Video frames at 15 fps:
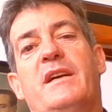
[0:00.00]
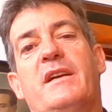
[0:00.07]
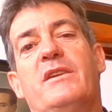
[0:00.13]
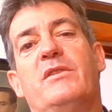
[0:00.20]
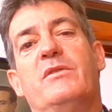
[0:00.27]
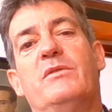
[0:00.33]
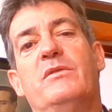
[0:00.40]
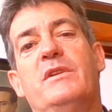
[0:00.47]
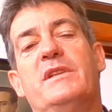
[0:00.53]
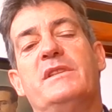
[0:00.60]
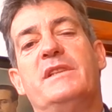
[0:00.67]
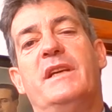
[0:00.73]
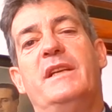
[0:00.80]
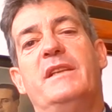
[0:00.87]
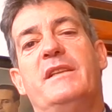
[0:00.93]
crew and
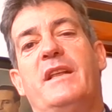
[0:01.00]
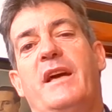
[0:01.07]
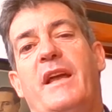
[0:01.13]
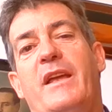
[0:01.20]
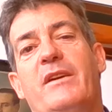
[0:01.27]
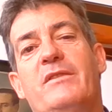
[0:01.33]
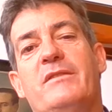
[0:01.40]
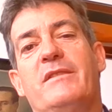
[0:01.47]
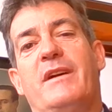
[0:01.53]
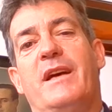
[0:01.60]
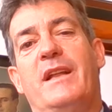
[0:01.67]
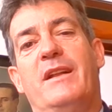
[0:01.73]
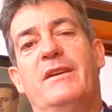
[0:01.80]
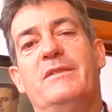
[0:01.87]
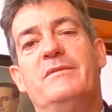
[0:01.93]
say thank you,
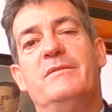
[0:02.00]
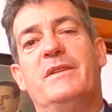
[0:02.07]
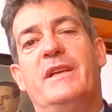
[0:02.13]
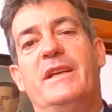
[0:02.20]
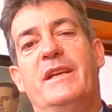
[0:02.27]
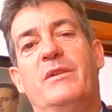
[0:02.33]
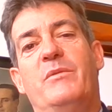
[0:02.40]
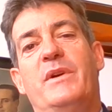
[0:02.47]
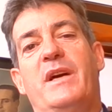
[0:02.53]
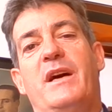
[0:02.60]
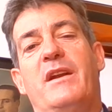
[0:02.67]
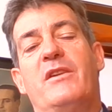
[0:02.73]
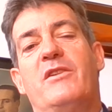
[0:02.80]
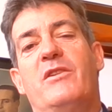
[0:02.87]
hello, here we are.